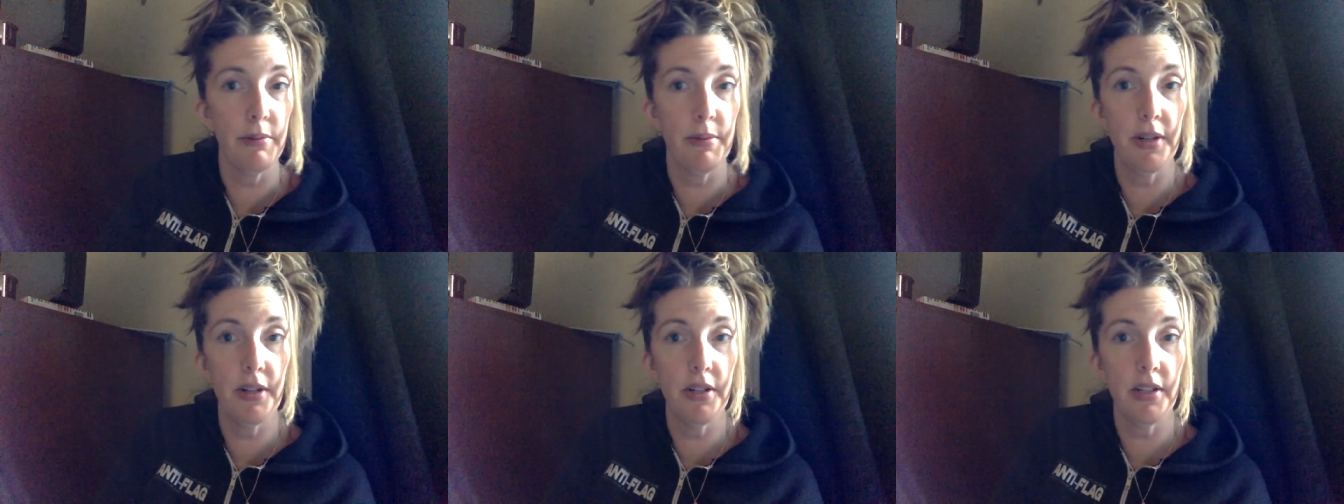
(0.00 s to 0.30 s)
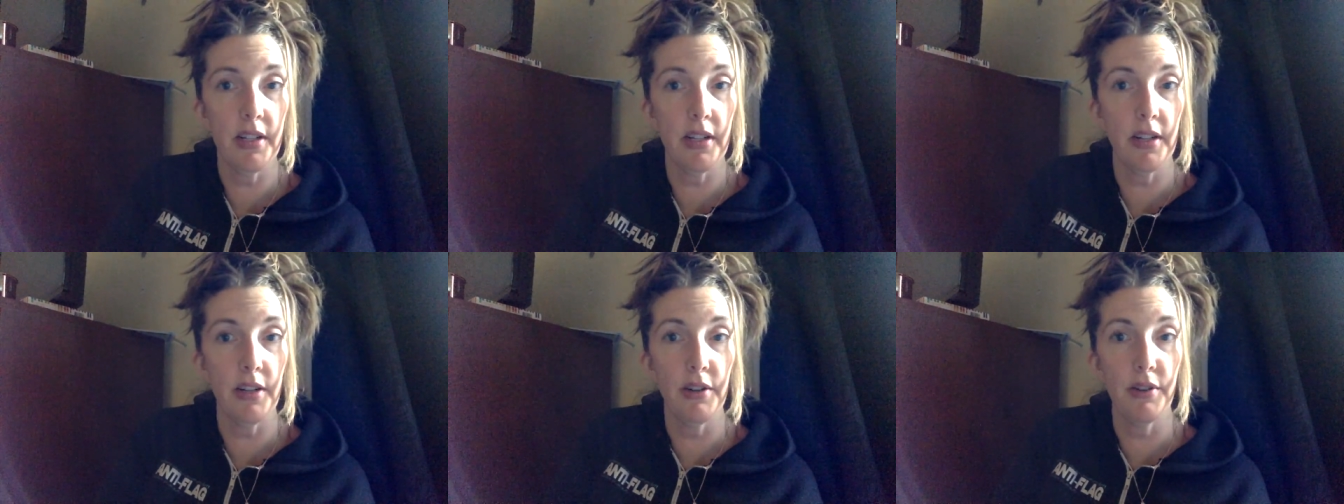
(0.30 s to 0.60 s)

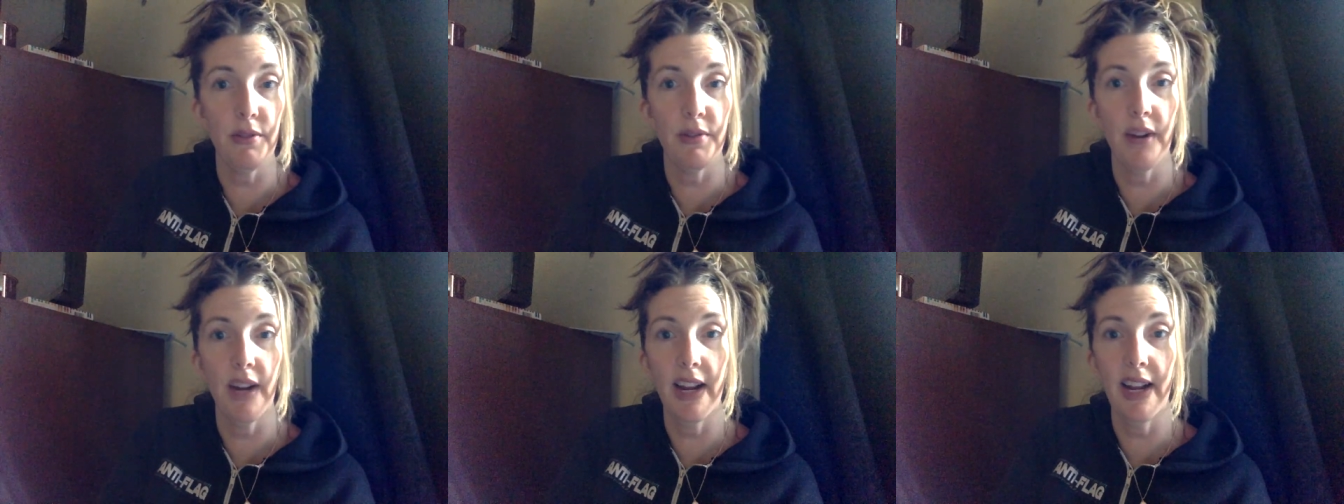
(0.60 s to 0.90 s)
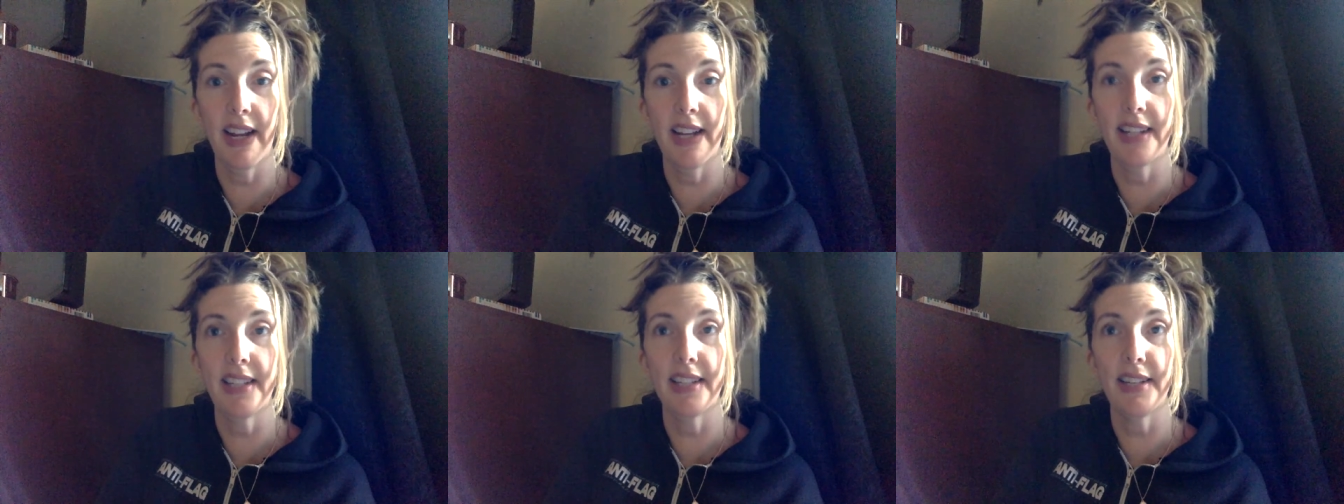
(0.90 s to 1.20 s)
Pierce, had a great
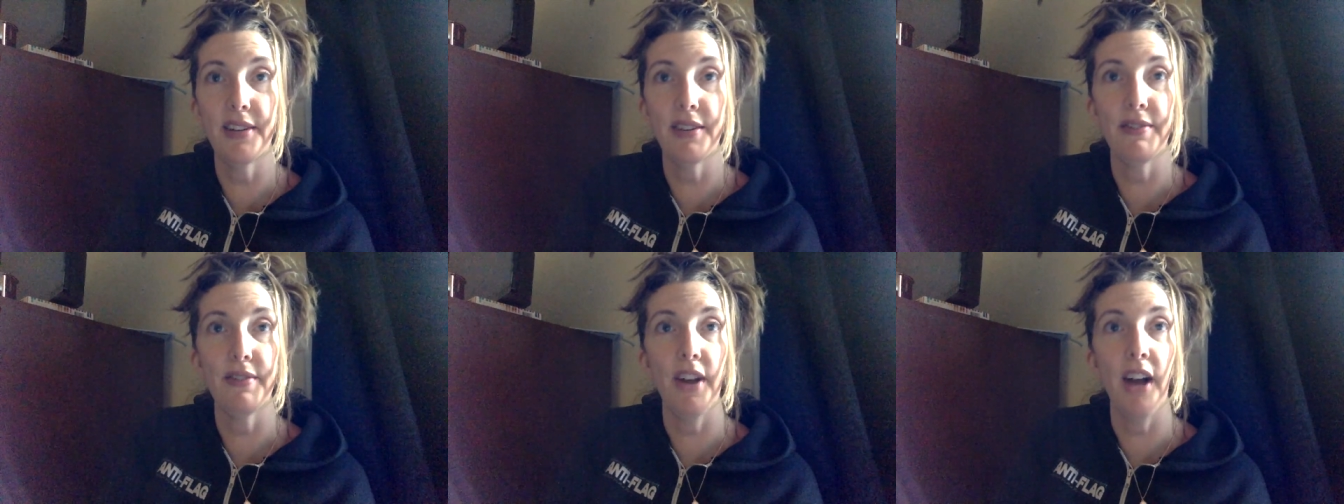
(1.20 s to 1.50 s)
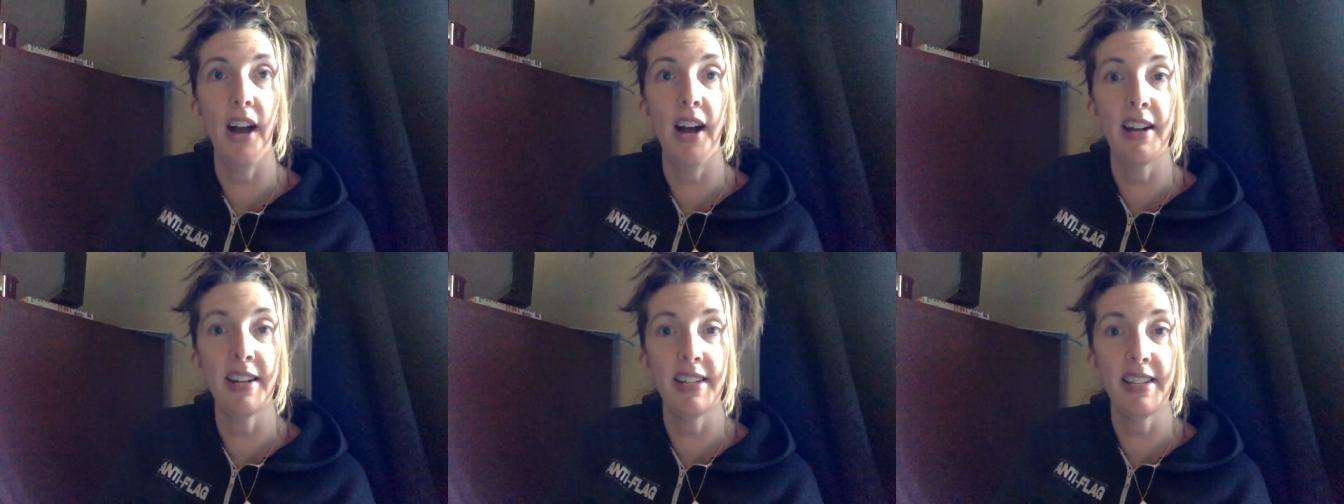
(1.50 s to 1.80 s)
idea of a
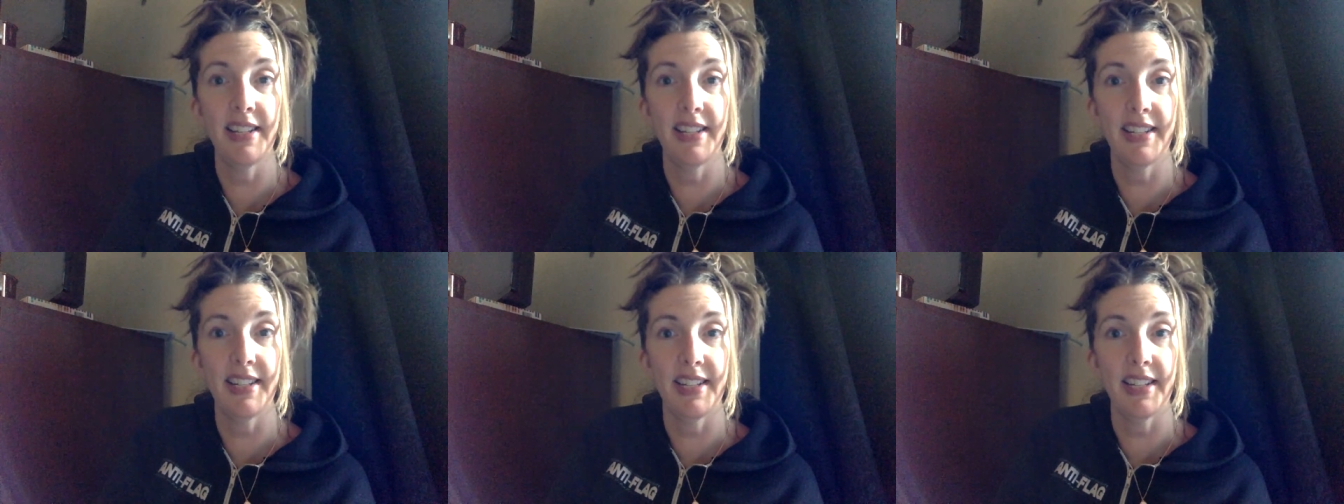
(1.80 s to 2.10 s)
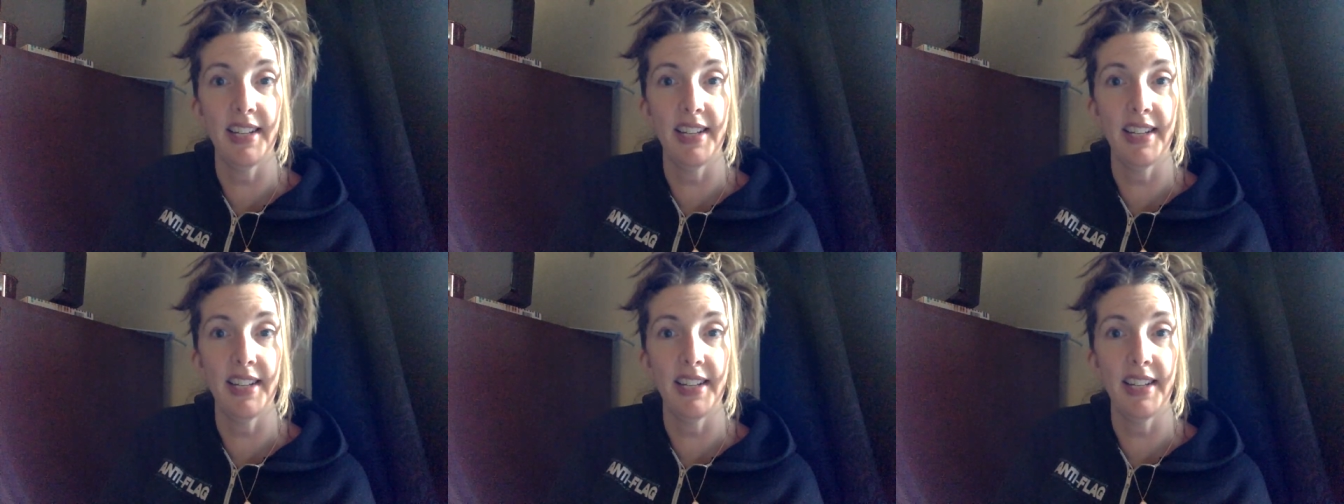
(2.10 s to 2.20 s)
honey stick.